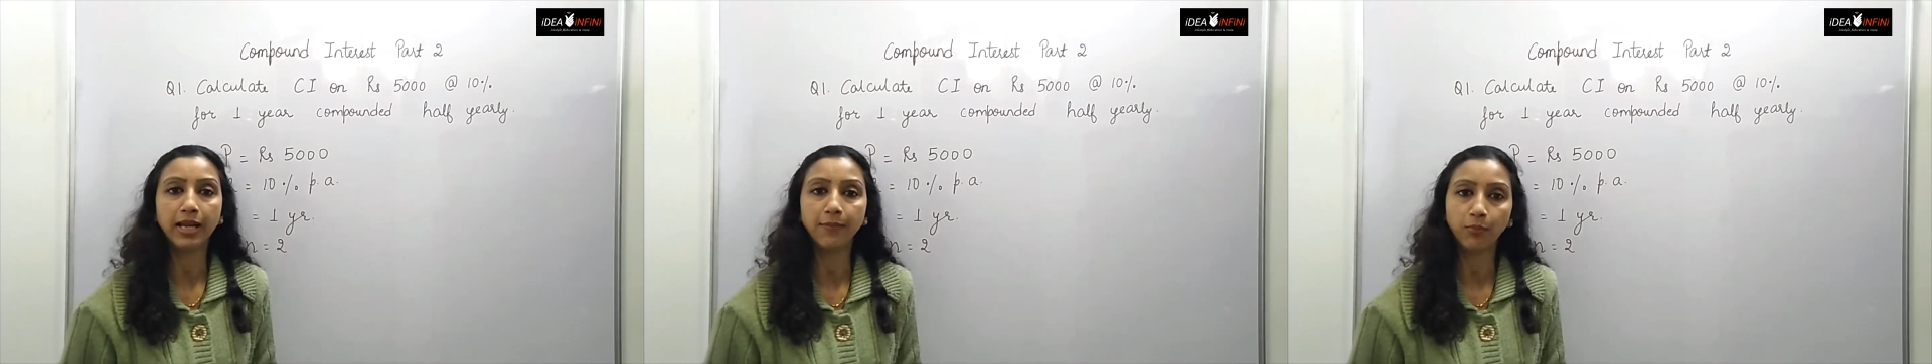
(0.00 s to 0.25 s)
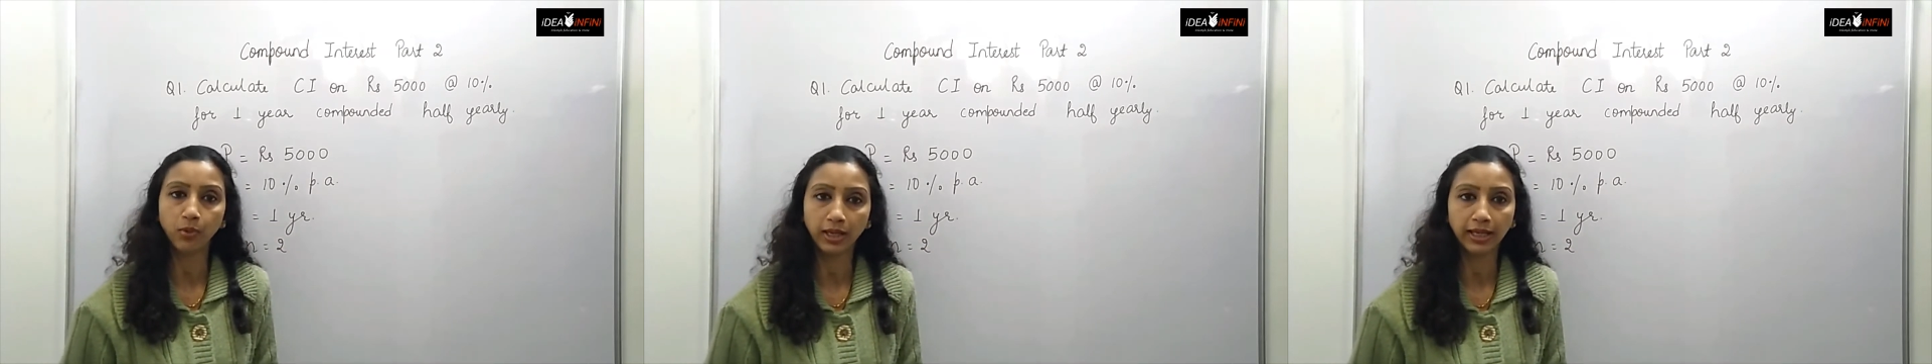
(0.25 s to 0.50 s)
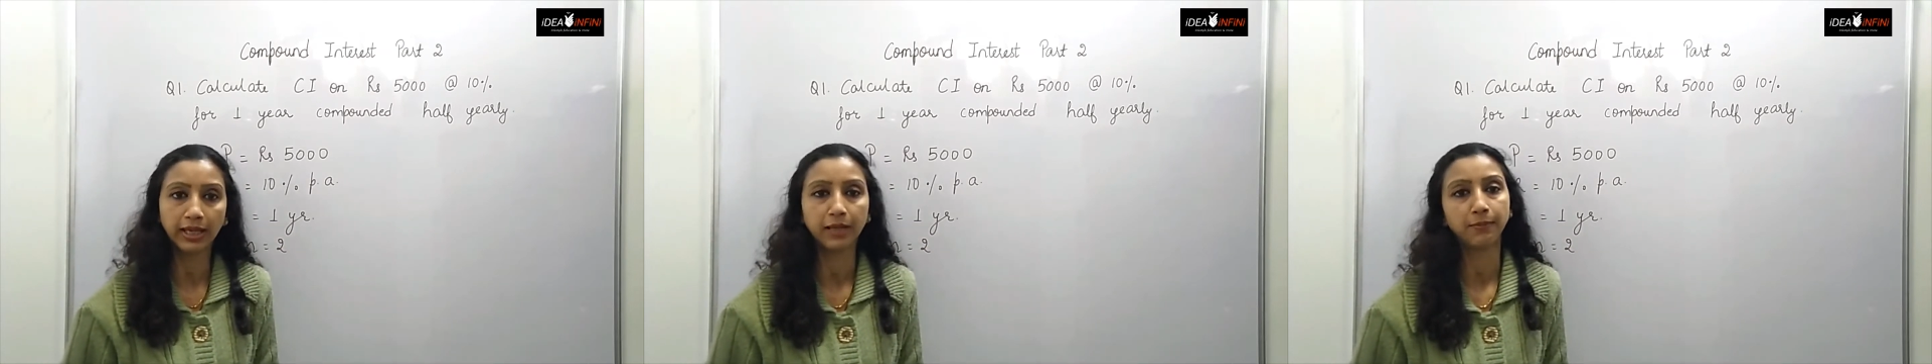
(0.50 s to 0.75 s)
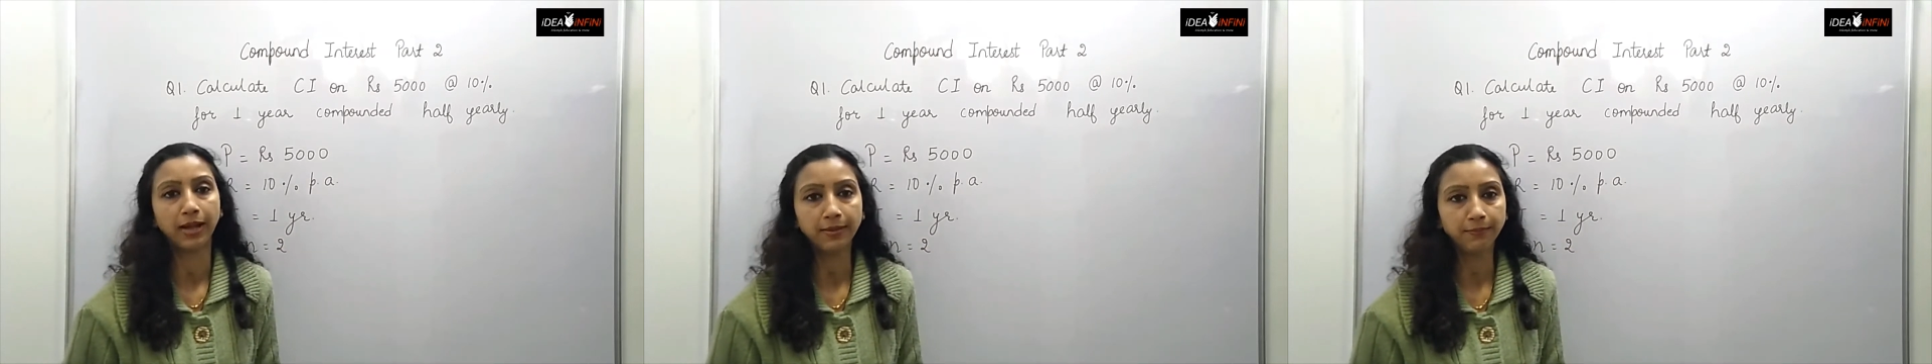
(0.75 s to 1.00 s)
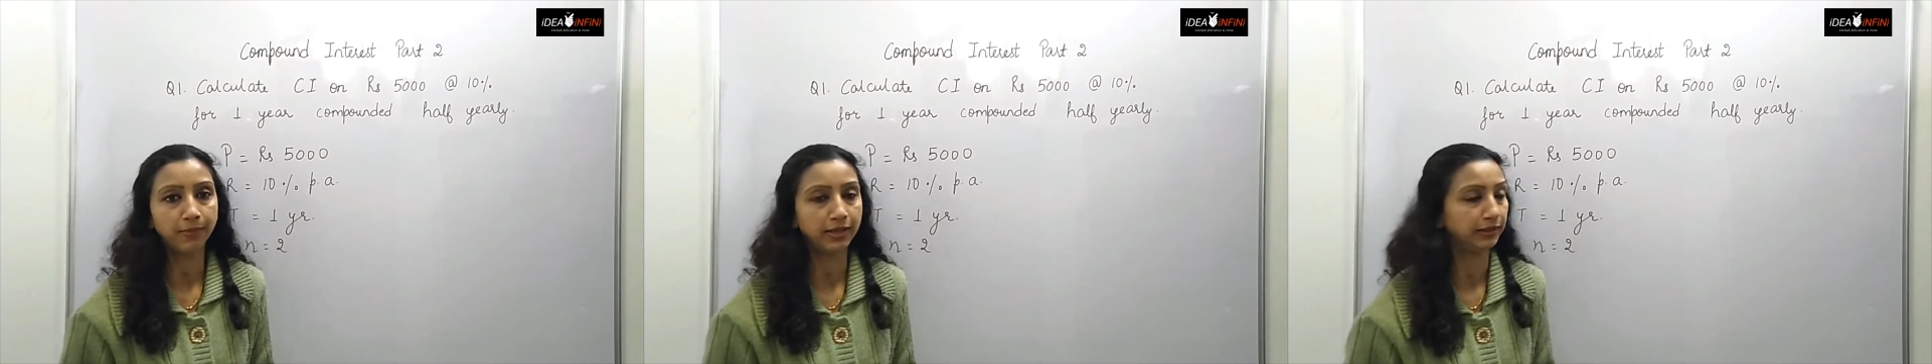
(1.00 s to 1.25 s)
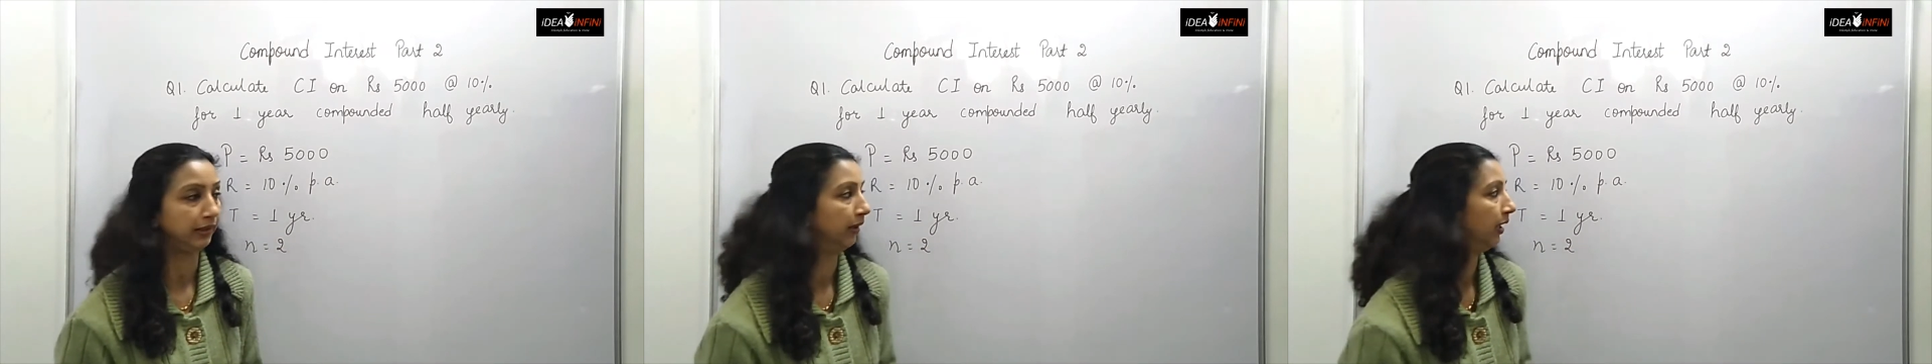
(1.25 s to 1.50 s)
am putting in my
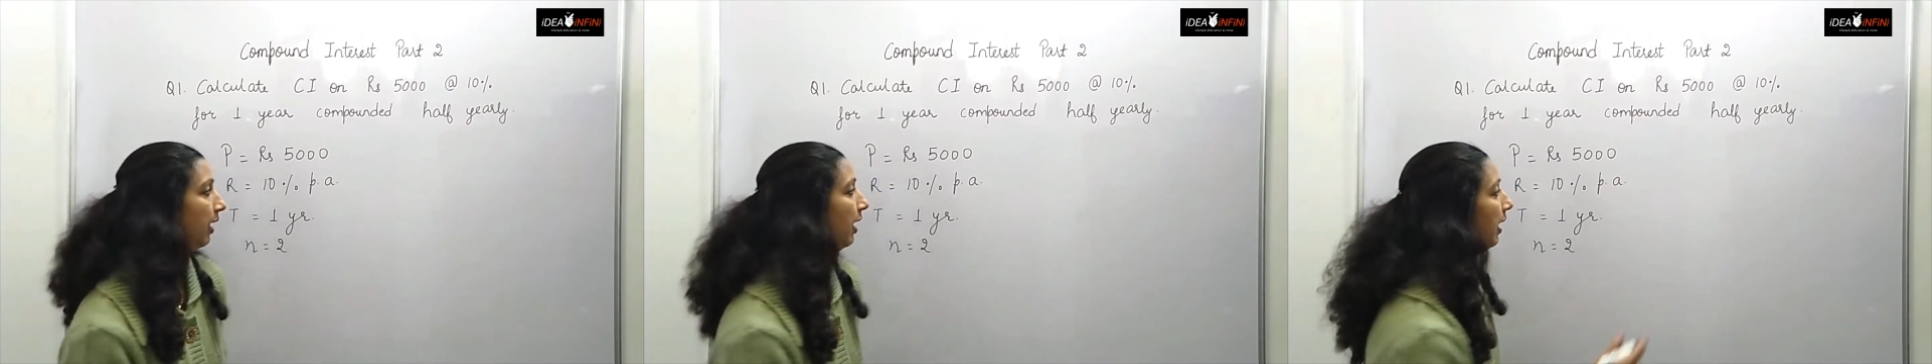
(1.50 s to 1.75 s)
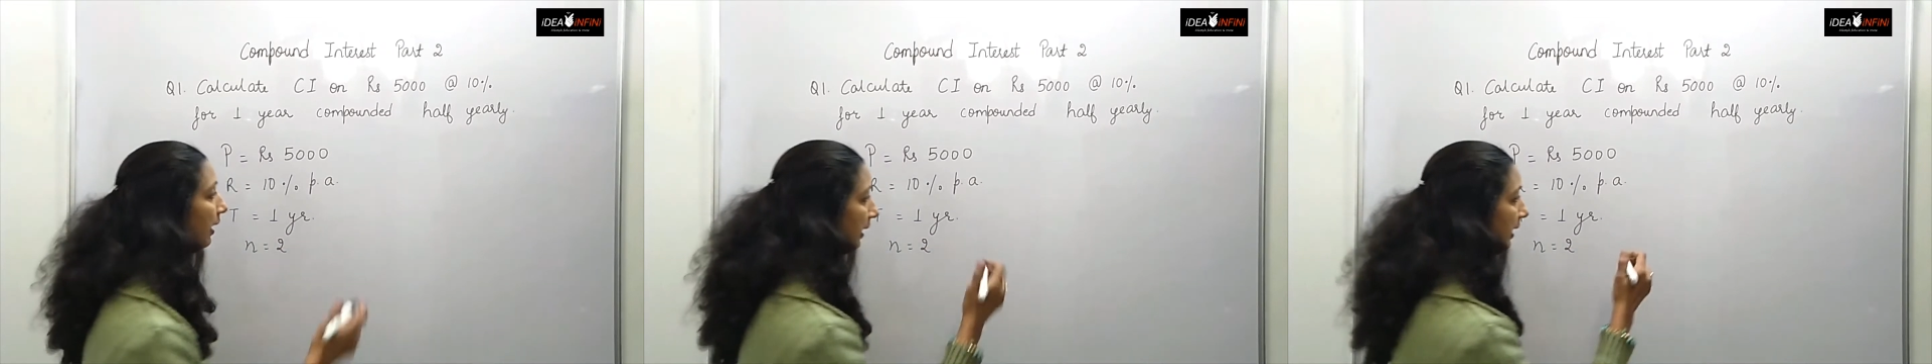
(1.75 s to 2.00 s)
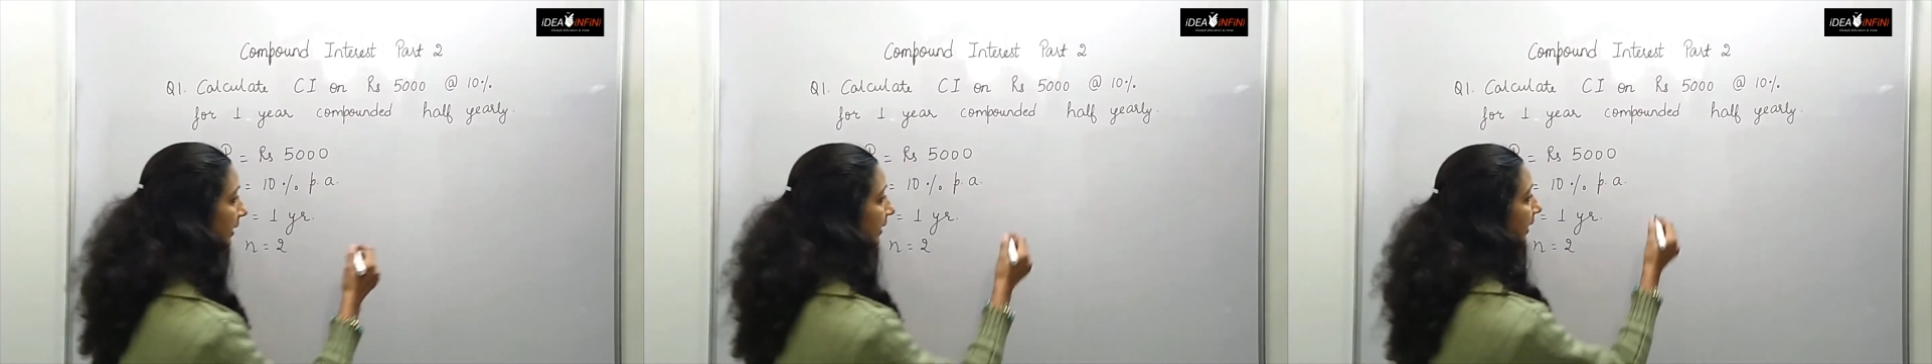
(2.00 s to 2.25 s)
money. Let's